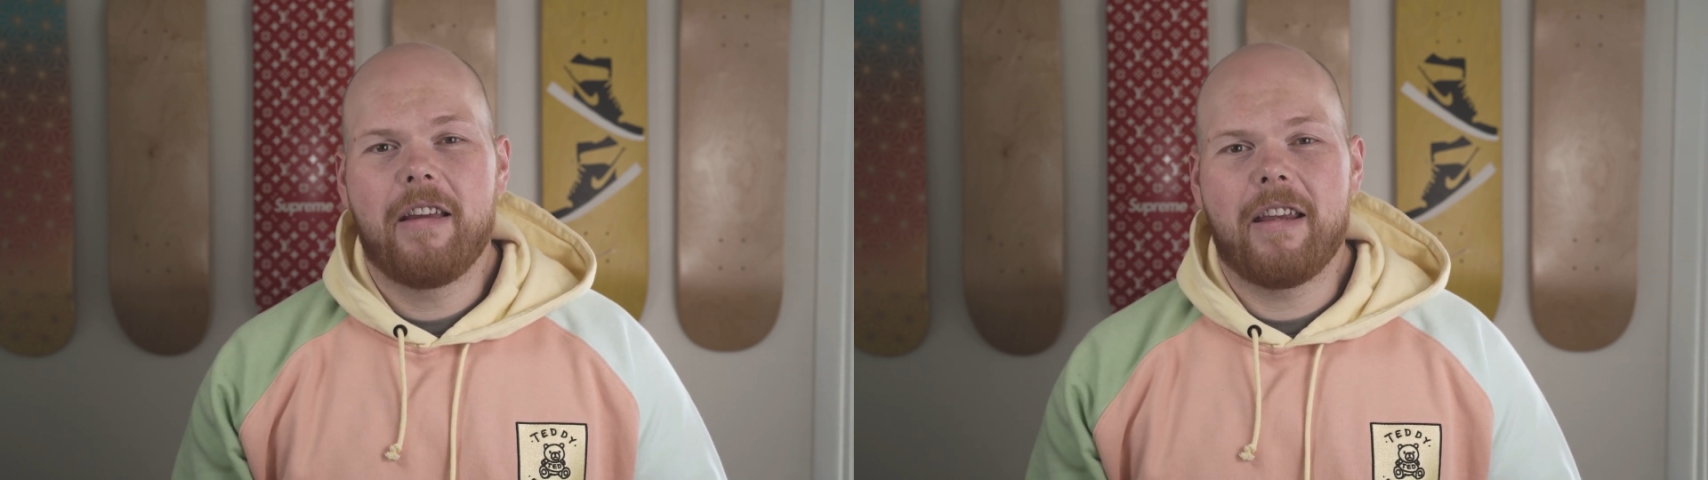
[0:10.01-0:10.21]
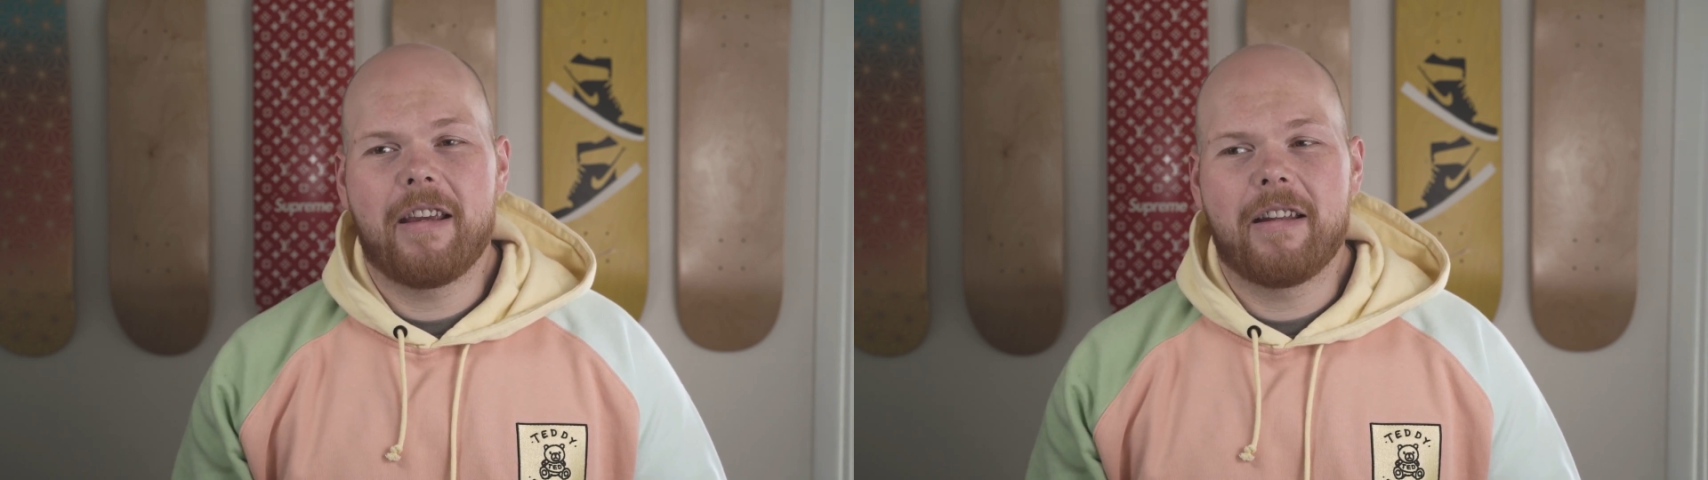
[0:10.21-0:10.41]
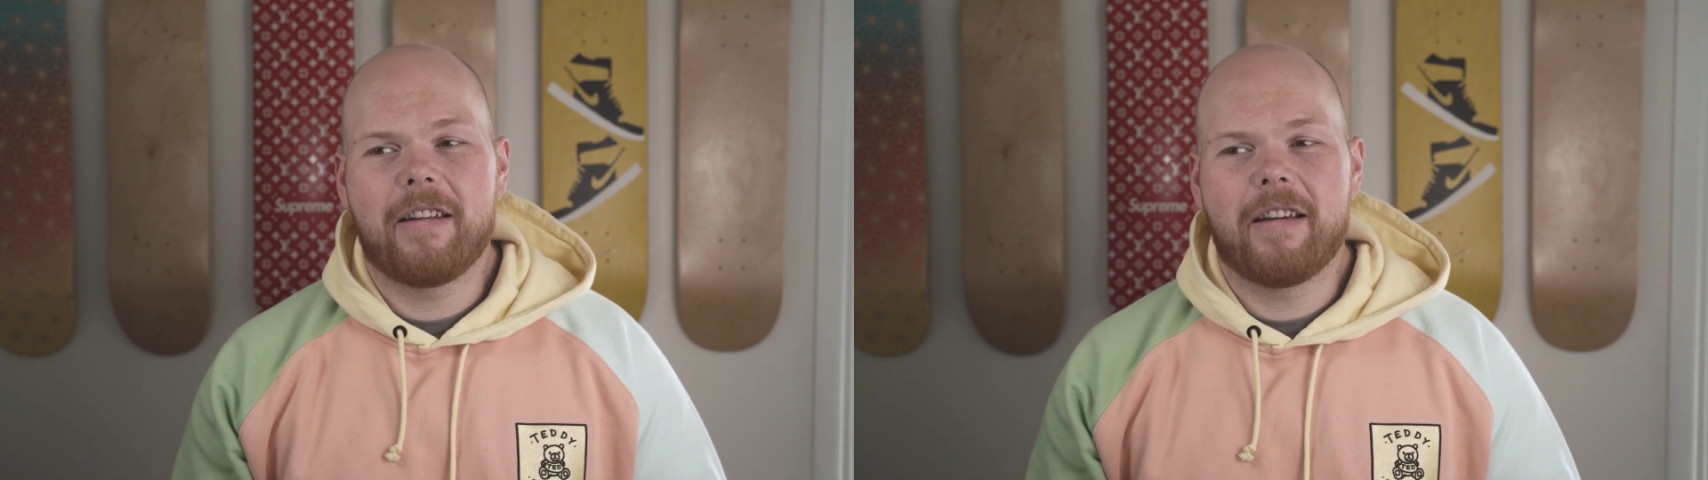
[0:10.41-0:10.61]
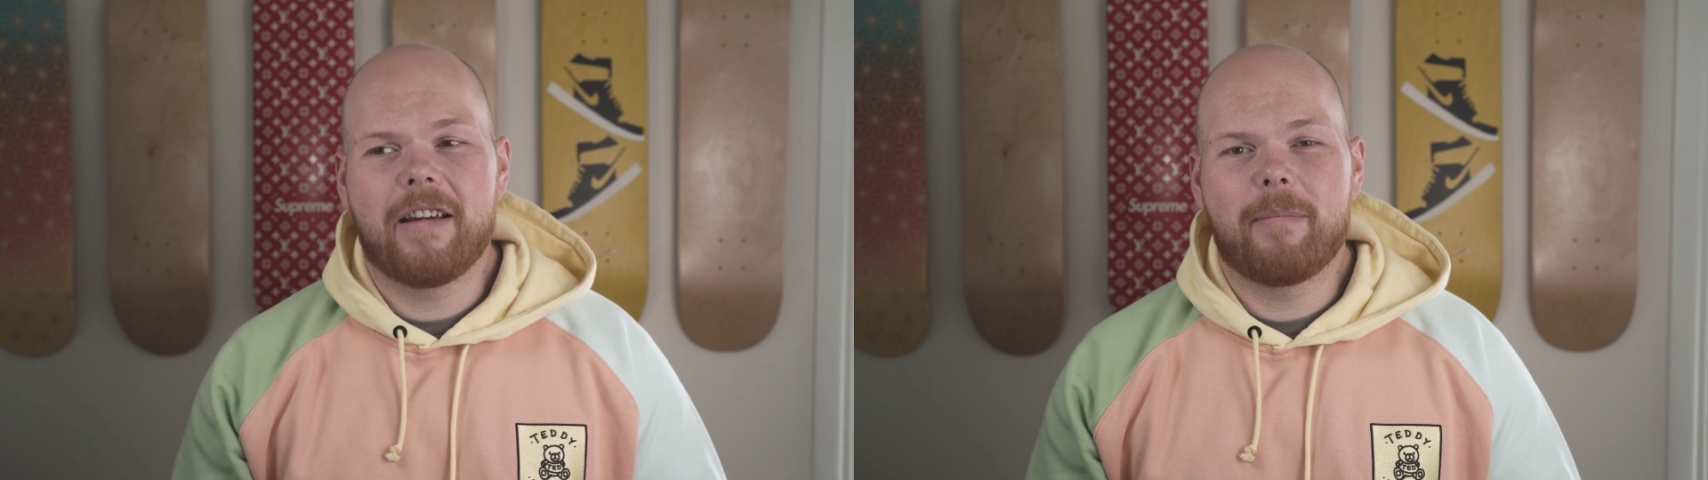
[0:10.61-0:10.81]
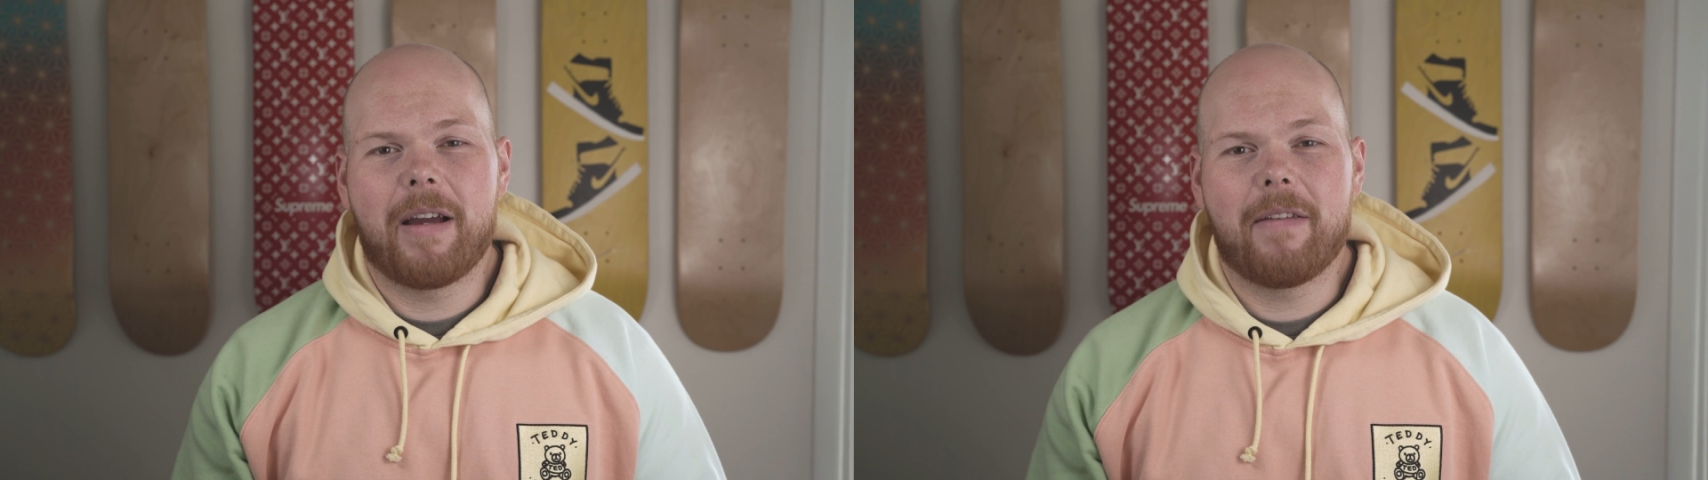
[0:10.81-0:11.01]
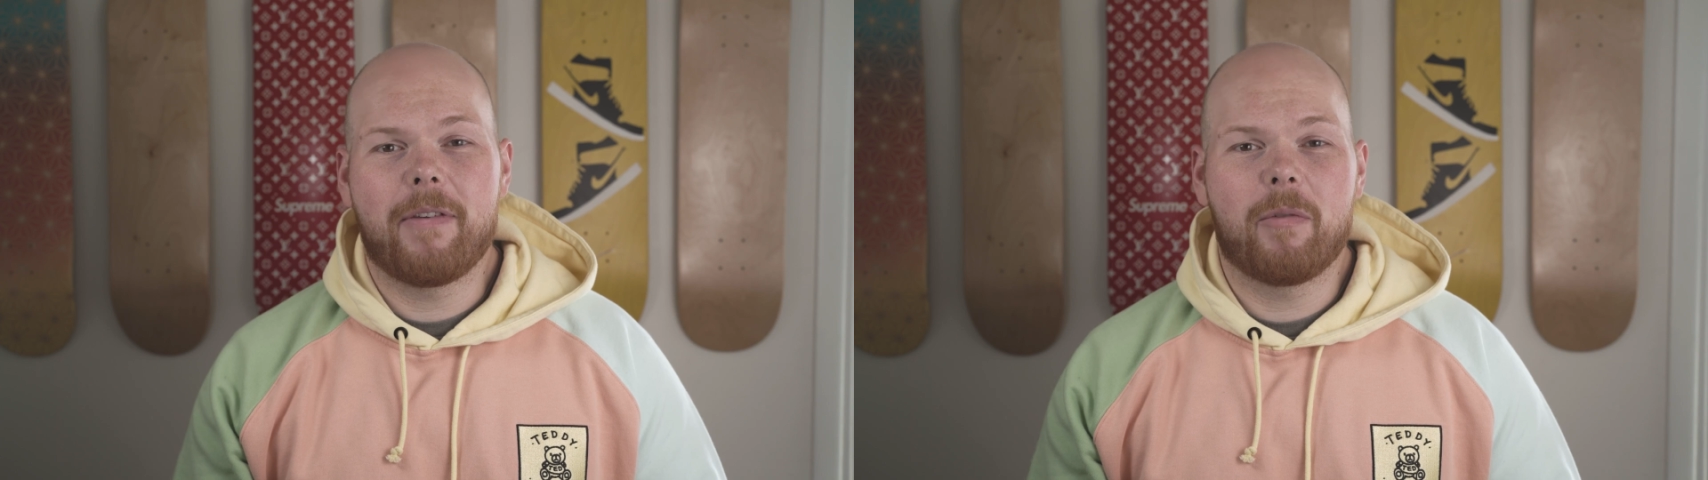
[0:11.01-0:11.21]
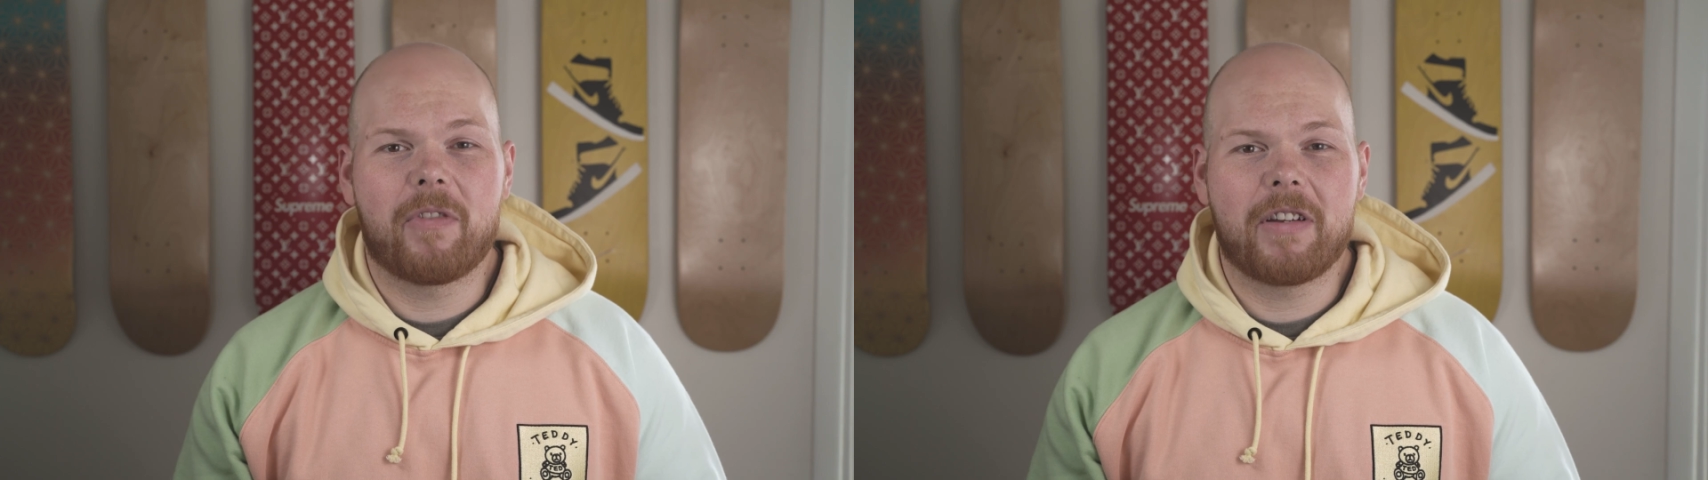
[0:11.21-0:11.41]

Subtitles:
and my film